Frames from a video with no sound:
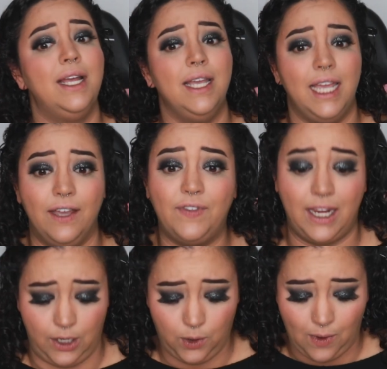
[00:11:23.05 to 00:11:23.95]
If they
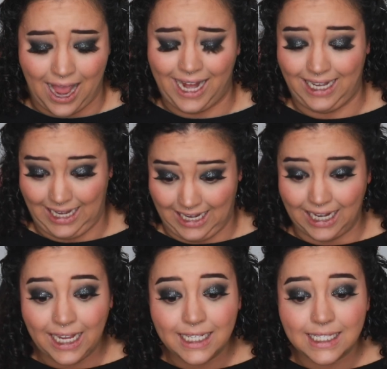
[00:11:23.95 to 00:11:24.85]
do, I need
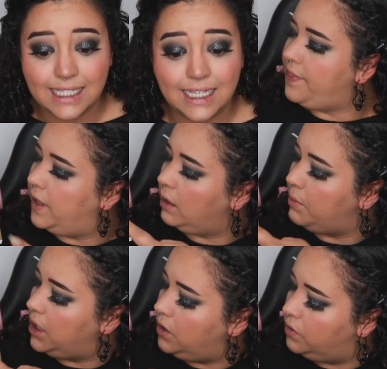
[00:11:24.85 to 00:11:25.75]
it. I think I'm gonna
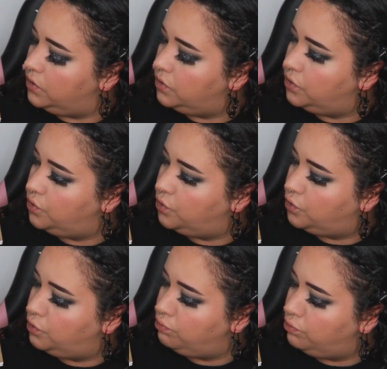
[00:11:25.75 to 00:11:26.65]
use
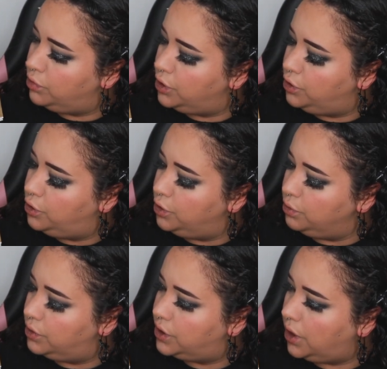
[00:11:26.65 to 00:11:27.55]

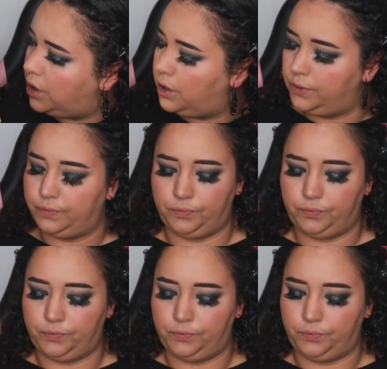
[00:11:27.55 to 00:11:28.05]
Medusa.